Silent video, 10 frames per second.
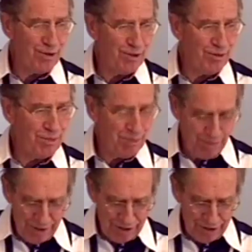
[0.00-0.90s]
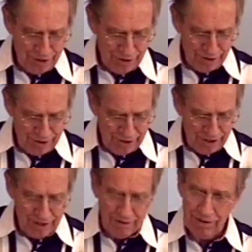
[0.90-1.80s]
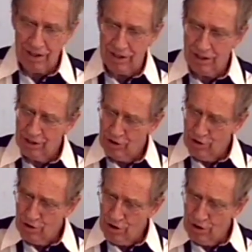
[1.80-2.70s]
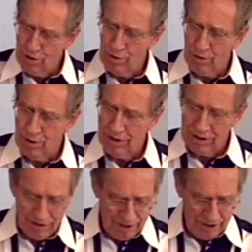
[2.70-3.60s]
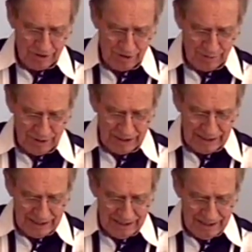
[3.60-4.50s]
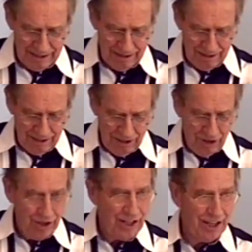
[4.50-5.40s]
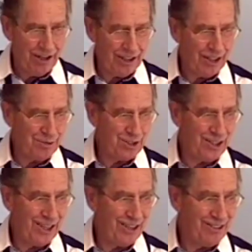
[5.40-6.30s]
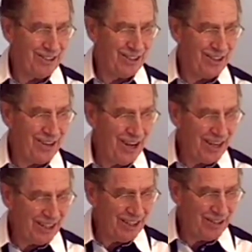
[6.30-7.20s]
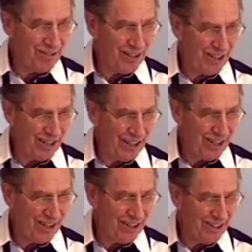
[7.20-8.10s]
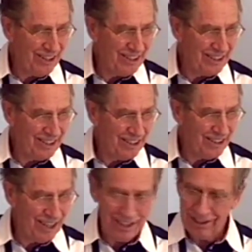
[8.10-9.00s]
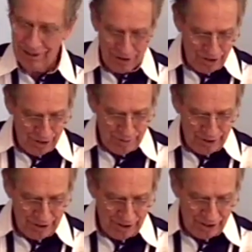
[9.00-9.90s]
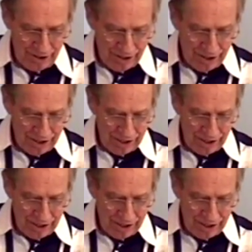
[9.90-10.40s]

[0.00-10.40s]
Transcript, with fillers: ministers of the New Testament. Here it comes now, not of the letter not in keeping the law,